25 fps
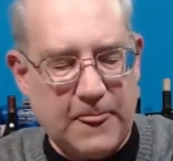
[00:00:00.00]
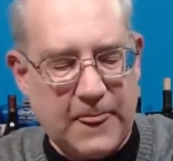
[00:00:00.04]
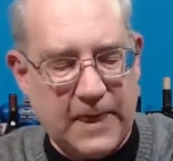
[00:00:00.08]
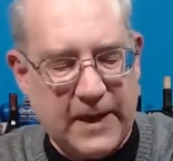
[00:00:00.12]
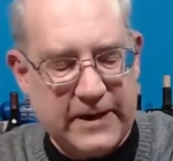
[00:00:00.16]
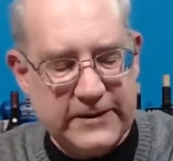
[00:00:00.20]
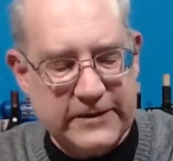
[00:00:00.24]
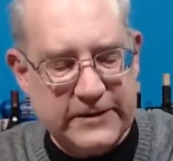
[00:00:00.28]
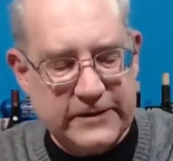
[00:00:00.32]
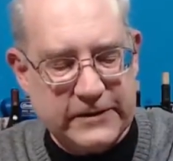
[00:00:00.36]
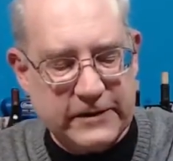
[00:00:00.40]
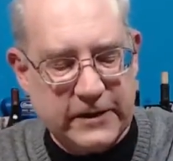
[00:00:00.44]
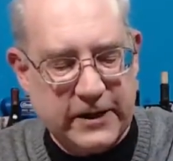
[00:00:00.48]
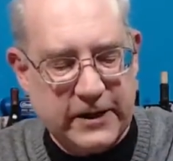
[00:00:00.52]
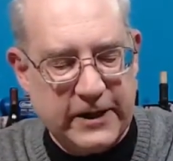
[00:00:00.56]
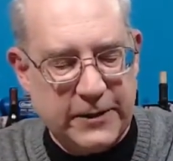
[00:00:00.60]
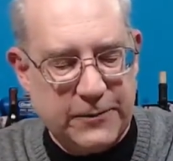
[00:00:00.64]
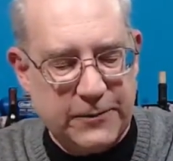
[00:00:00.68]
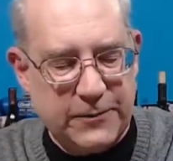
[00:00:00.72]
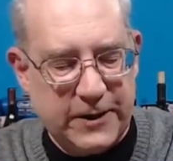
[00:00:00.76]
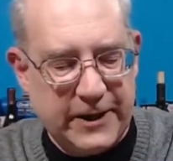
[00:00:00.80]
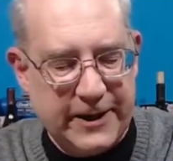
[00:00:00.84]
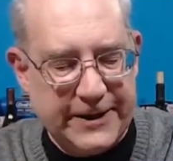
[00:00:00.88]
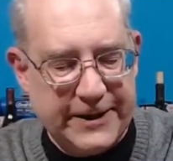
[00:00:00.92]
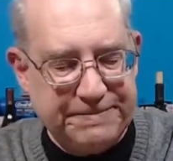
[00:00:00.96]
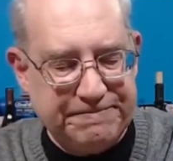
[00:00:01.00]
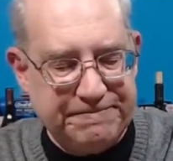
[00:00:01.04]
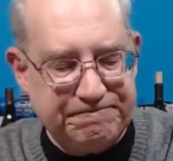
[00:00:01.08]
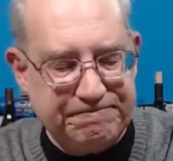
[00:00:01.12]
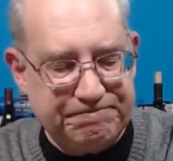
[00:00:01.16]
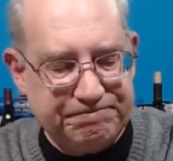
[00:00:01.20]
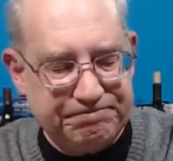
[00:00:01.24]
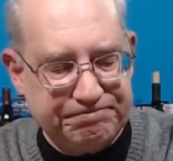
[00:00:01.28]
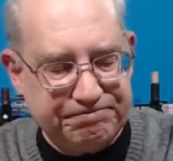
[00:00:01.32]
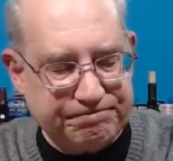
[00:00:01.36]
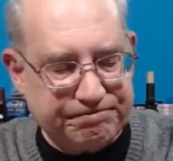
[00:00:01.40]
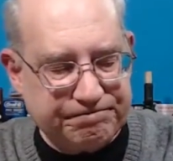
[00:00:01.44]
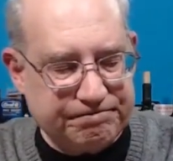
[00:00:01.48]
So anyway,
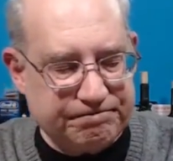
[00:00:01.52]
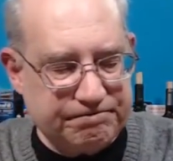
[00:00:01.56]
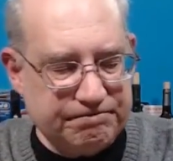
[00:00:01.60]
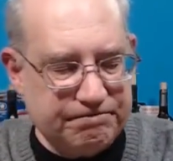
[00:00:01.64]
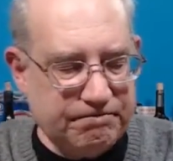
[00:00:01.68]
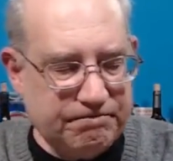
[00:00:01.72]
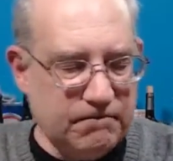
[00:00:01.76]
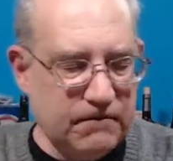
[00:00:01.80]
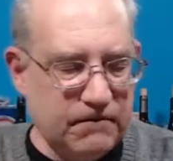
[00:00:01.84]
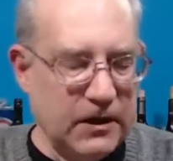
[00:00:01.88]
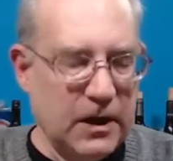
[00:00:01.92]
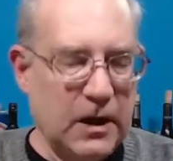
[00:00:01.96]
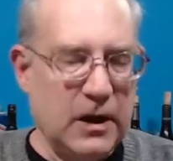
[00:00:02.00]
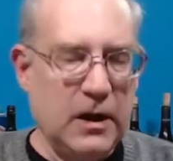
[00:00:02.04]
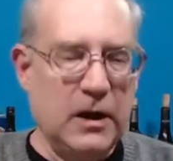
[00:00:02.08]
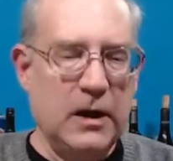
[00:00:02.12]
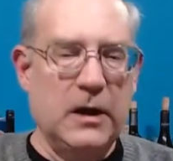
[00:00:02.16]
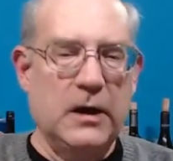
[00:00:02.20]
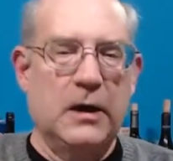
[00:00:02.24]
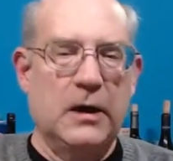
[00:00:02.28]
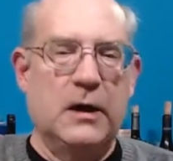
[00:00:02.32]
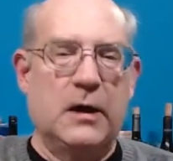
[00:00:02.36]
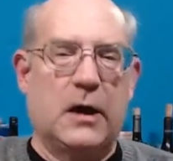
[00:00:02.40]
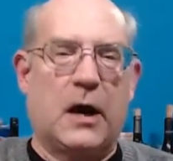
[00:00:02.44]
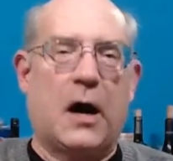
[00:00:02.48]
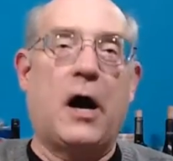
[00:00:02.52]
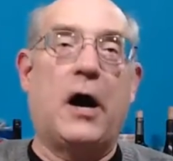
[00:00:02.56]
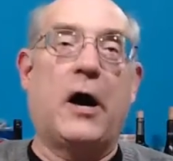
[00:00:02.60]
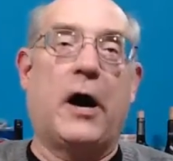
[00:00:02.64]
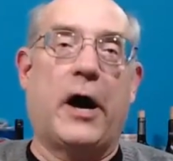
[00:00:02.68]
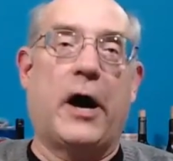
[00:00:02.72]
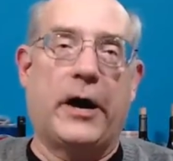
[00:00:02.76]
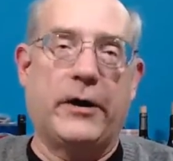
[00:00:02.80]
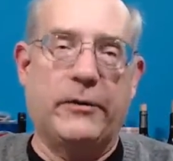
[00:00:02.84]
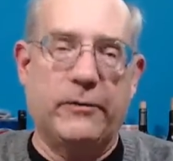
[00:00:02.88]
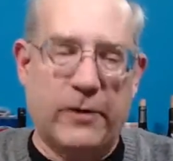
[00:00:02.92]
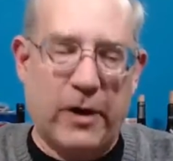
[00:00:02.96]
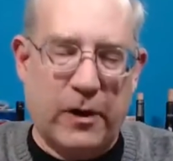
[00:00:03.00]
I
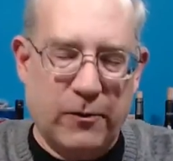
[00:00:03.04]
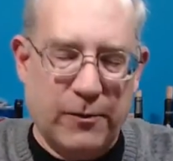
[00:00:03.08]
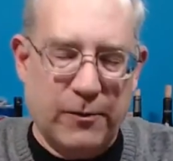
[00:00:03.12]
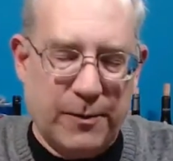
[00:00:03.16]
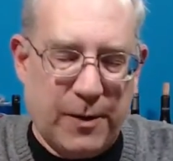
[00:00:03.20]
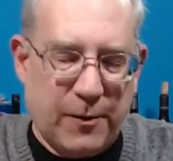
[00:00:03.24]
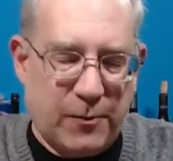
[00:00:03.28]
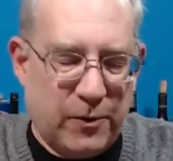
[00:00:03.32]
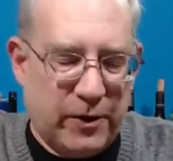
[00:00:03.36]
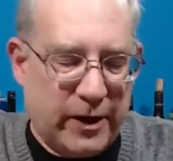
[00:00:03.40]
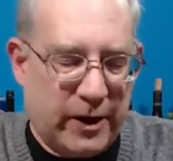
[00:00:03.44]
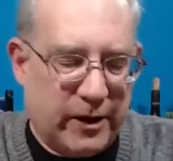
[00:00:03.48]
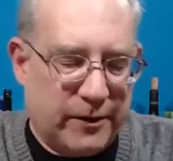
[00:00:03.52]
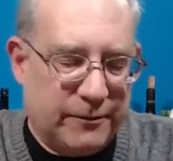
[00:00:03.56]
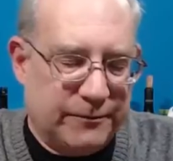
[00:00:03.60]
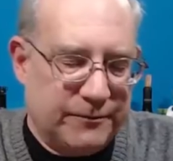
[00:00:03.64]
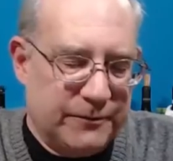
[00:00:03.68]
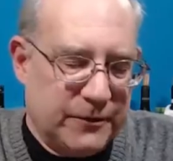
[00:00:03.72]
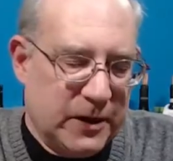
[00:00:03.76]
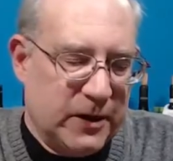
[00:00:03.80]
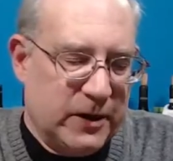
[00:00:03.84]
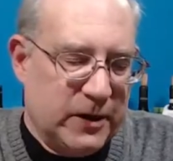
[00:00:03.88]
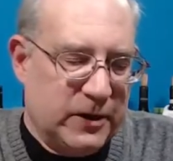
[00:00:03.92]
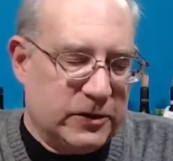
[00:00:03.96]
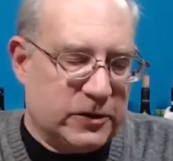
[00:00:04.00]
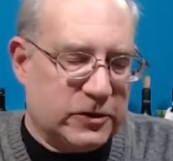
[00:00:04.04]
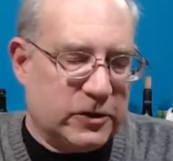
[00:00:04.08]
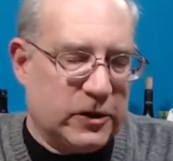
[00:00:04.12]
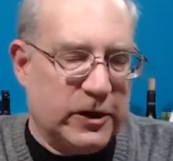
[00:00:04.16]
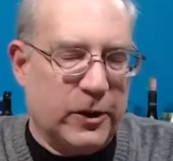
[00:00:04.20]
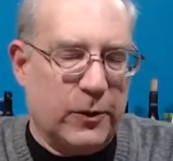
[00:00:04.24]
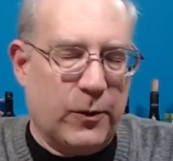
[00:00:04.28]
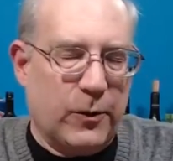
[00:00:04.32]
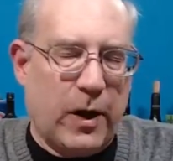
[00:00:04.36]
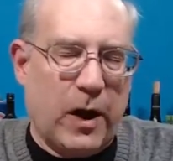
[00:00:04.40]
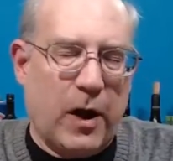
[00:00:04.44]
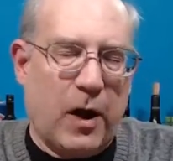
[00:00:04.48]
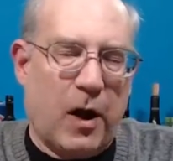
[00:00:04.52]
remember now. So
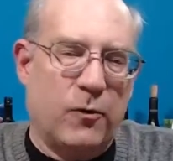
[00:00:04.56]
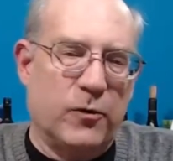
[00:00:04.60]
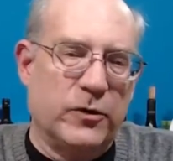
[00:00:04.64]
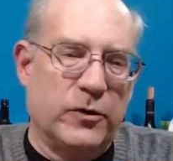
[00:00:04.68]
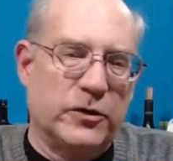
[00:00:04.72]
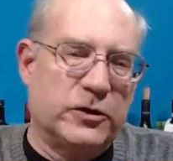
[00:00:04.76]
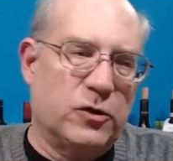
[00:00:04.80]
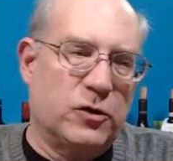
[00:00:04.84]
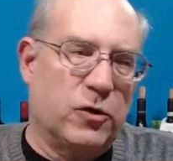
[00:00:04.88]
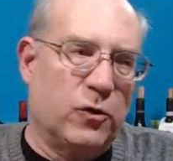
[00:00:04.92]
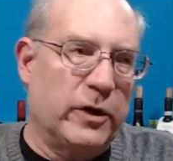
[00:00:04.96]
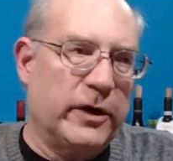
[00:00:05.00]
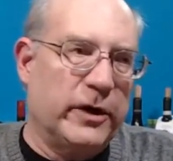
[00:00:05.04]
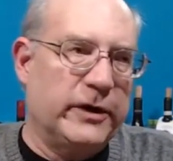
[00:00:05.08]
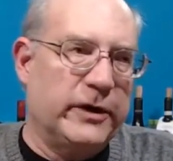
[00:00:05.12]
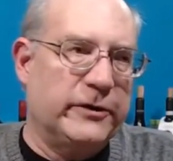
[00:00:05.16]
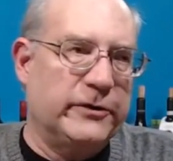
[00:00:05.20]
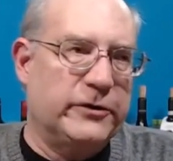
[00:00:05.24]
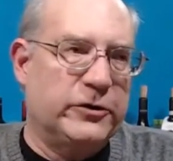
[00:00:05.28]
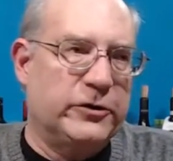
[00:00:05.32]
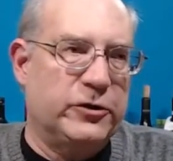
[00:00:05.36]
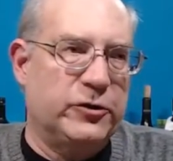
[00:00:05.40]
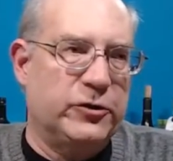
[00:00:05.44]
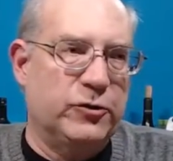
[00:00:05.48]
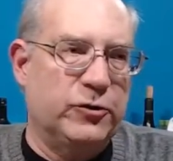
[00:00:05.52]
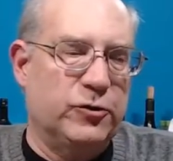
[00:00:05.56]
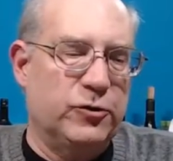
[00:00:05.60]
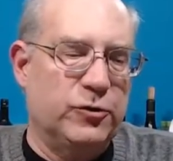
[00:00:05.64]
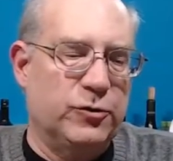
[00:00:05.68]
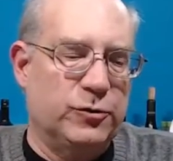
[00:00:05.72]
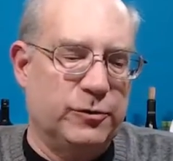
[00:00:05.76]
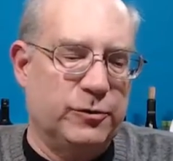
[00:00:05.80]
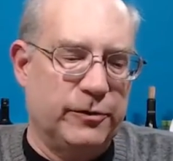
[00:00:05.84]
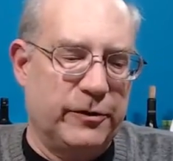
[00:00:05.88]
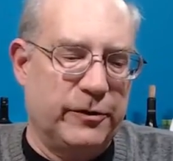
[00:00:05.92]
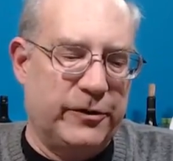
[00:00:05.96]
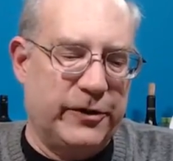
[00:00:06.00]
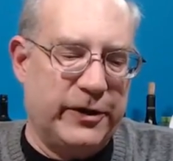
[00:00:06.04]
anyway, I was going to
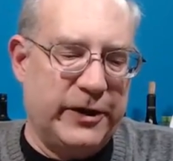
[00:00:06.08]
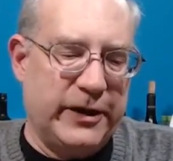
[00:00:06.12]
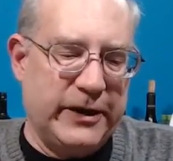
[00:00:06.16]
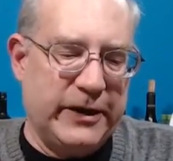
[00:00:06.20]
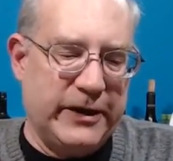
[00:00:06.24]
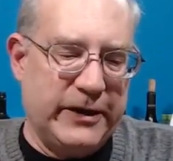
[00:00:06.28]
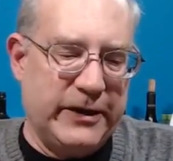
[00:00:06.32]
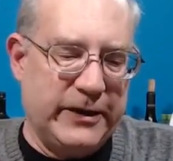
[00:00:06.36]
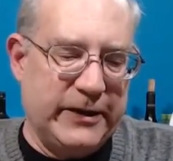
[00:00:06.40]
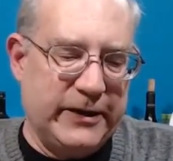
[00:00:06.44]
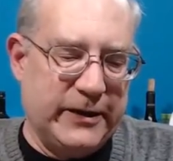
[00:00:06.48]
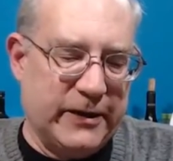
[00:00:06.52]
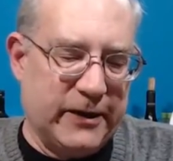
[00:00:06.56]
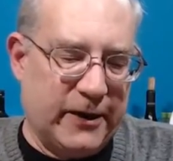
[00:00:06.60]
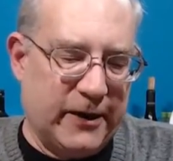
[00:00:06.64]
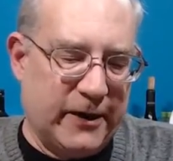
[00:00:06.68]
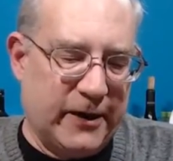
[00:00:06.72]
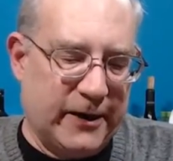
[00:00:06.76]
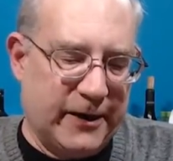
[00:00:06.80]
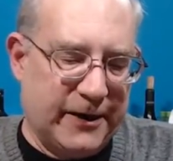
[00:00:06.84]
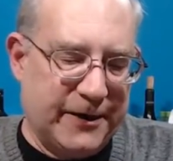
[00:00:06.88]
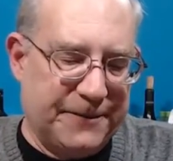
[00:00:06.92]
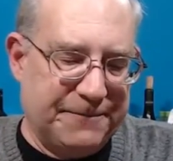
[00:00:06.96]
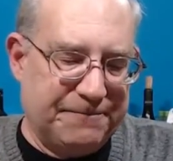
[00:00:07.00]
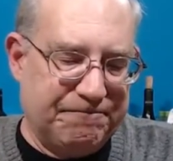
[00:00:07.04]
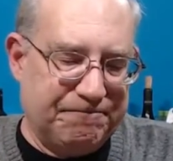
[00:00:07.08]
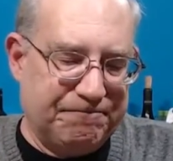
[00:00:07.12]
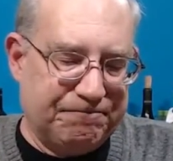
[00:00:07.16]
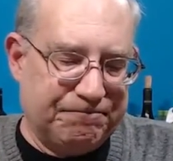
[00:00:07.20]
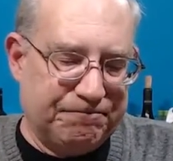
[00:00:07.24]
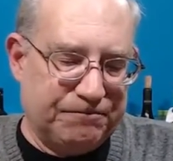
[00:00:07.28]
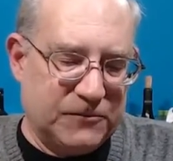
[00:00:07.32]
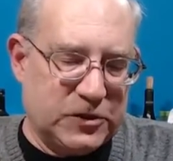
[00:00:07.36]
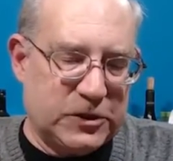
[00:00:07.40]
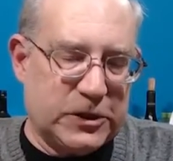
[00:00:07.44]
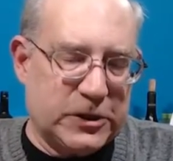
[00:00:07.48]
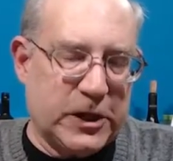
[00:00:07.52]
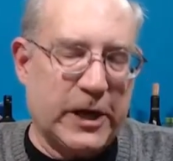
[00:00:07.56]
the
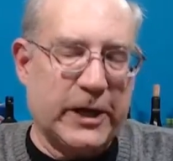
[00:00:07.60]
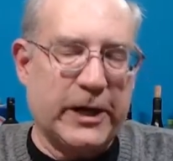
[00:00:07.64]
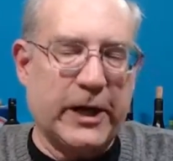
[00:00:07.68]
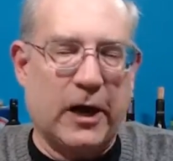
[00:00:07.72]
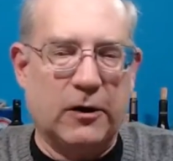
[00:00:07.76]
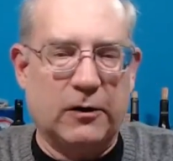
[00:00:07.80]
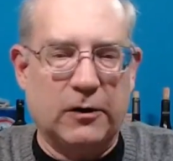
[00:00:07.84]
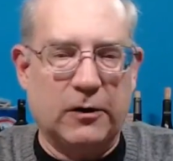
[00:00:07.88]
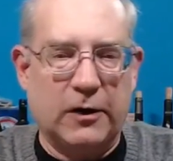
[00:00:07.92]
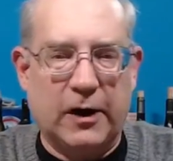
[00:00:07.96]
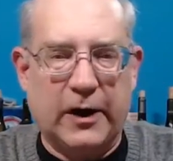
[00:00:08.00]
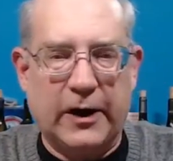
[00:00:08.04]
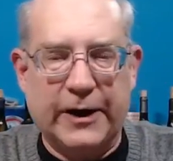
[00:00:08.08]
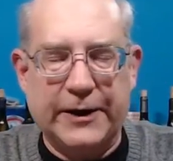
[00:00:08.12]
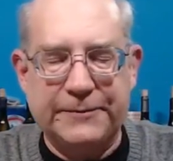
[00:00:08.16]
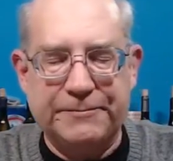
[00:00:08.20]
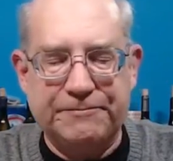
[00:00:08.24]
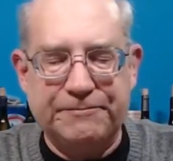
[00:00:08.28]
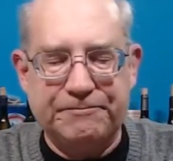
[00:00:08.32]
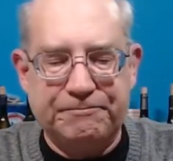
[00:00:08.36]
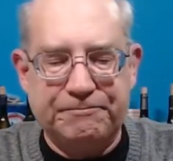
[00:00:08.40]
checkout line,